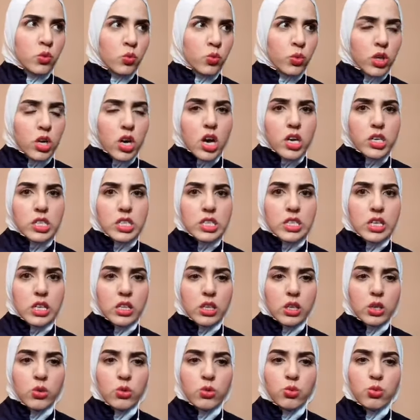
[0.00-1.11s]
when God is
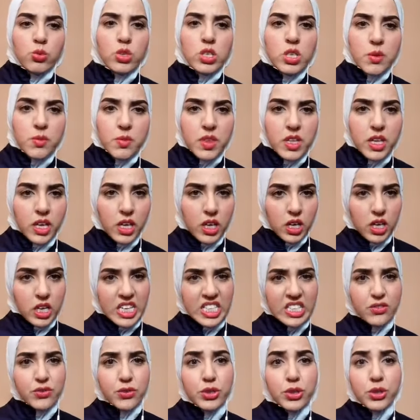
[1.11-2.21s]
telling you do something,
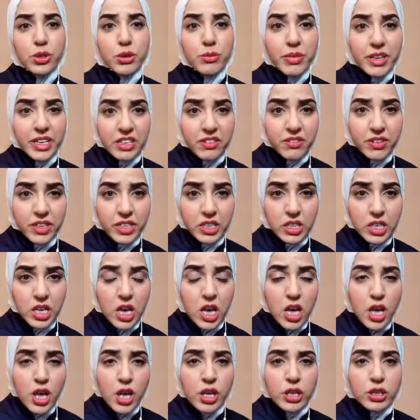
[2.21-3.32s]
it's for your benefit.
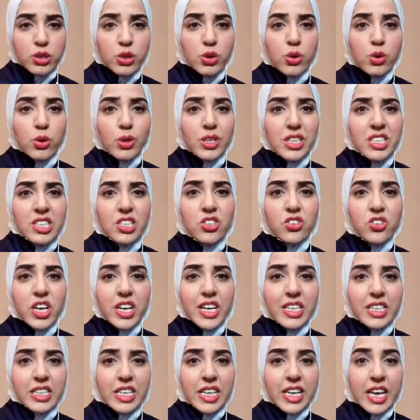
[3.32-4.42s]
So let's try
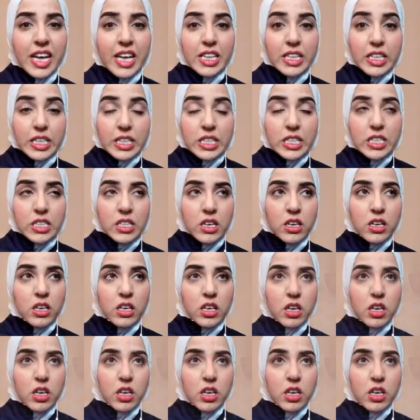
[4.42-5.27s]
and take at least